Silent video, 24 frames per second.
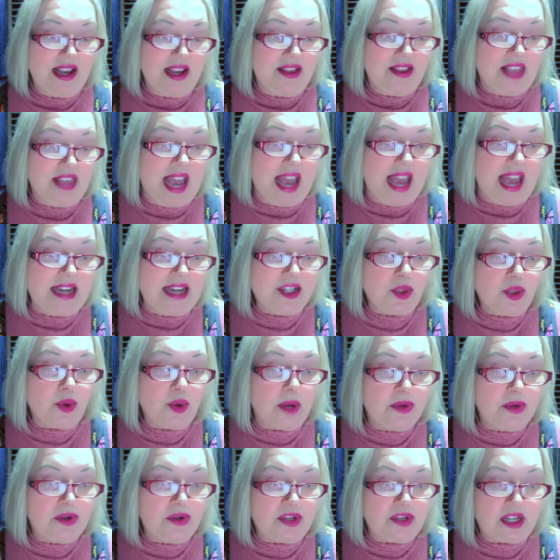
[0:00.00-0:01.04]
That is
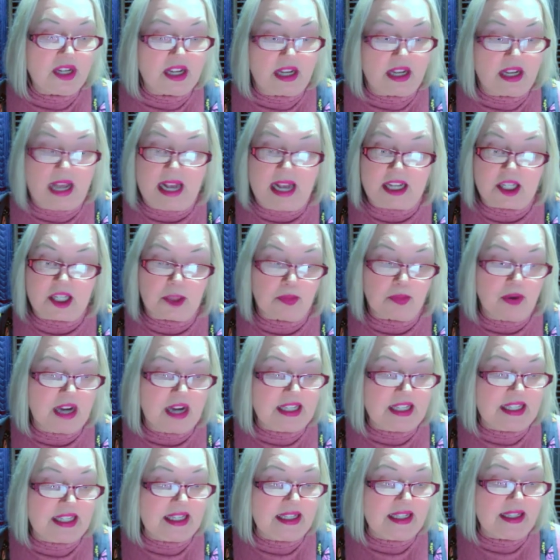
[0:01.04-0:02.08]
what music
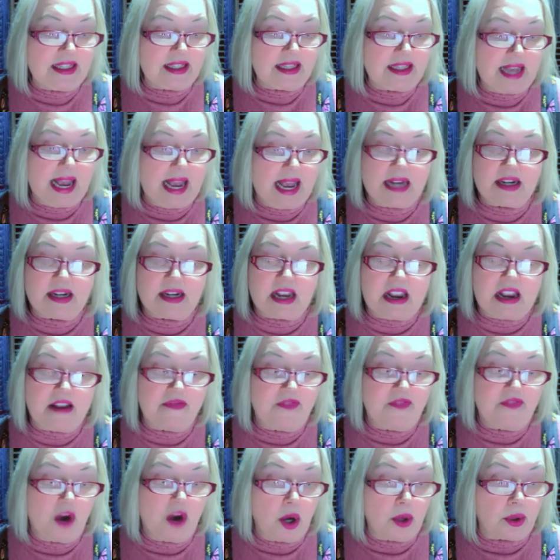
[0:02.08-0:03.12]
expresses and
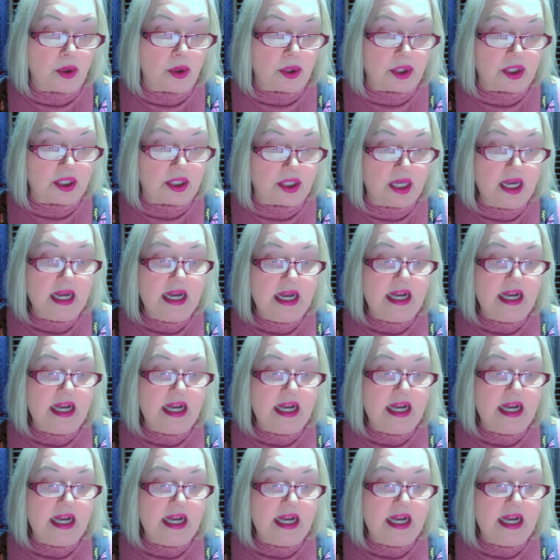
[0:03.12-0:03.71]
evokes.